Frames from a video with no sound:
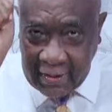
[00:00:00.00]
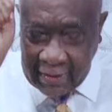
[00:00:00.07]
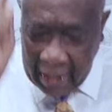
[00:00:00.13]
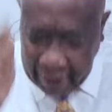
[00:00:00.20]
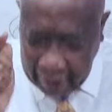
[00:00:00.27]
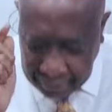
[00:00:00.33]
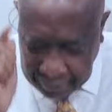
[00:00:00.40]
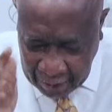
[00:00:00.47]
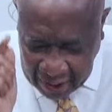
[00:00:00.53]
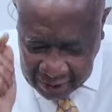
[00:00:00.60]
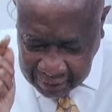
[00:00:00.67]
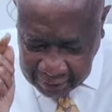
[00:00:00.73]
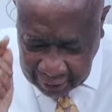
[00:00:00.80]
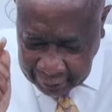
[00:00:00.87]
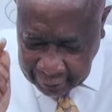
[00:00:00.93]
not a
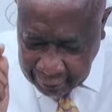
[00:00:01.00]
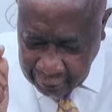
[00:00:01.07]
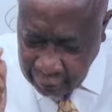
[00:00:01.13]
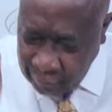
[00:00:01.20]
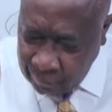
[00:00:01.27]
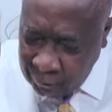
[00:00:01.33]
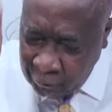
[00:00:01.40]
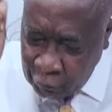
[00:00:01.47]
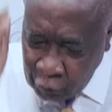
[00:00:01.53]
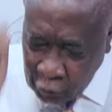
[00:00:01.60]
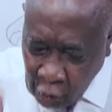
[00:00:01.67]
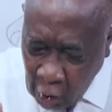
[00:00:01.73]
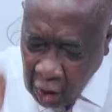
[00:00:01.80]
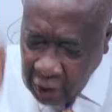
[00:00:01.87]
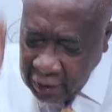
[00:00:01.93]
blessing.
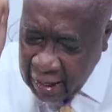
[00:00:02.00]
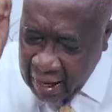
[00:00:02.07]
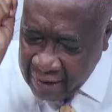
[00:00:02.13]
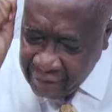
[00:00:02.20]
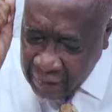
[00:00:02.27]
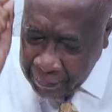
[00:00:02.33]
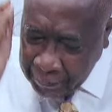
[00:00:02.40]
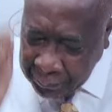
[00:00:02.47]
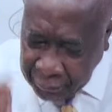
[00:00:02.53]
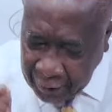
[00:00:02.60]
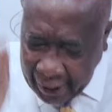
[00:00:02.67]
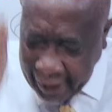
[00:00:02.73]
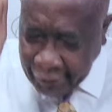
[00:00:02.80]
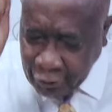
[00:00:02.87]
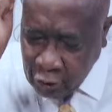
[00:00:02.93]
Don't ever
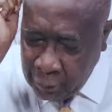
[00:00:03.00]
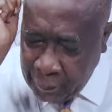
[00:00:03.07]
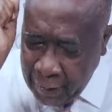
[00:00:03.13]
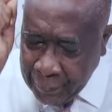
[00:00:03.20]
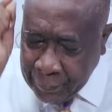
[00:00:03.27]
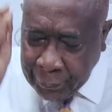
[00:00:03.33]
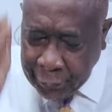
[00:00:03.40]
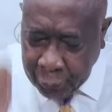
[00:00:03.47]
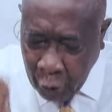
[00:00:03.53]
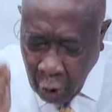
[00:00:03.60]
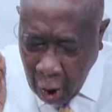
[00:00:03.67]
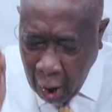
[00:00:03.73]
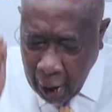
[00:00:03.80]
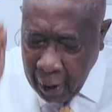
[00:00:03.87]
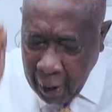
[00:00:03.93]
pray to be
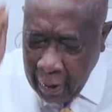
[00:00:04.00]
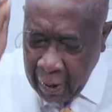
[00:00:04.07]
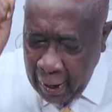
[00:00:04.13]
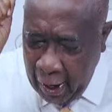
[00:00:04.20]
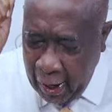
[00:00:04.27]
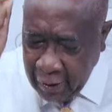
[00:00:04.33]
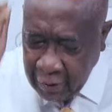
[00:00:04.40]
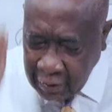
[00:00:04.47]
poor and